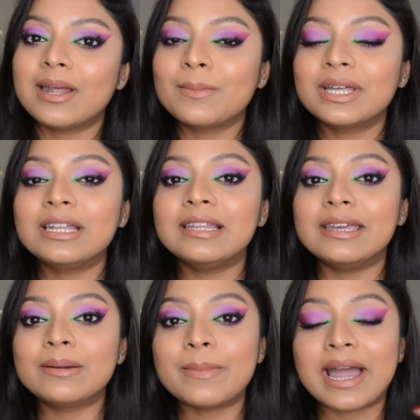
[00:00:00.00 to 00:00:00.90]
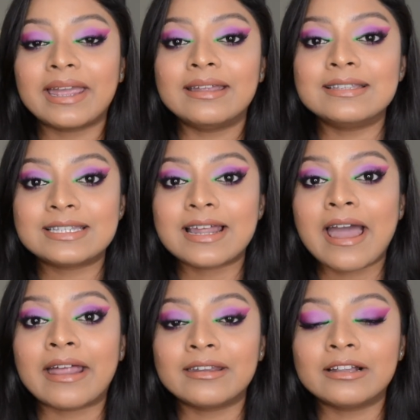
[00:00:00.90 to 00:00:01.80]
I'm gonna link my Insta
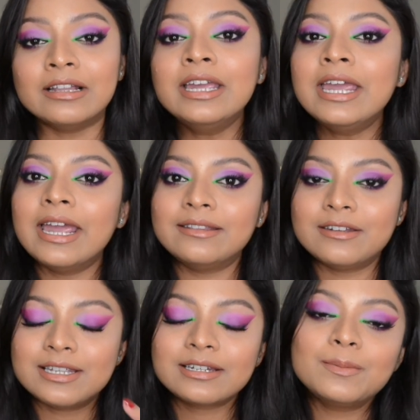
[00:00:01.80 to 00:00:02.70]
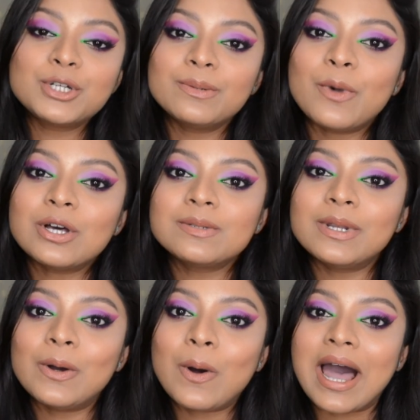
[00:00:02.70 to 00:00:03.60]
handle in the description box
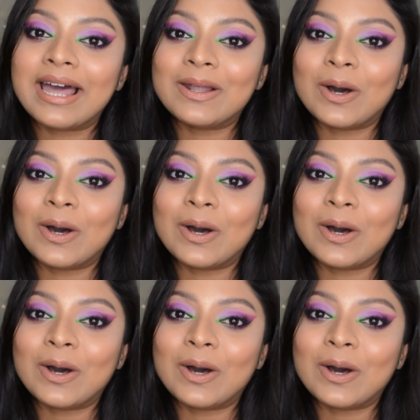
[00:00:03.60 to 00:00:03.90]
below and